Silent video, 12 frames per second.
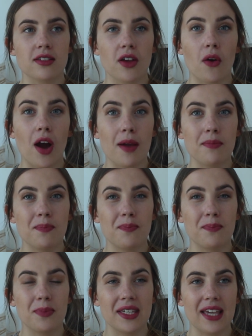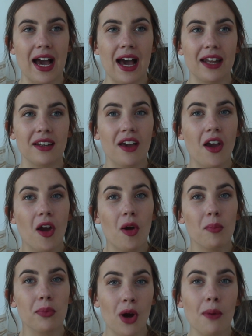So I began
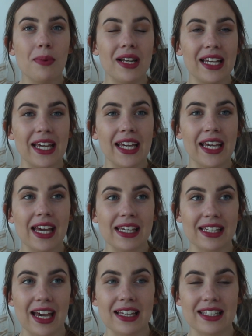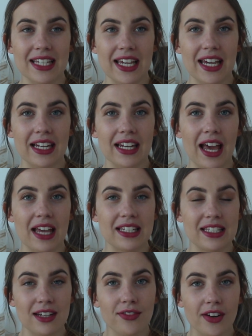properly seeing a
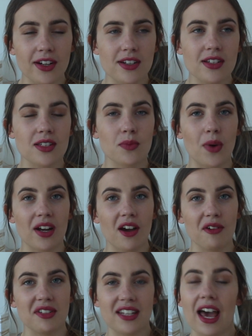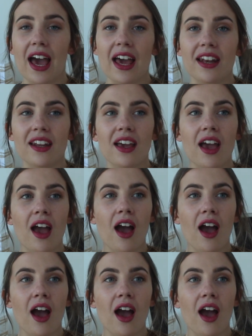difference when I was 10,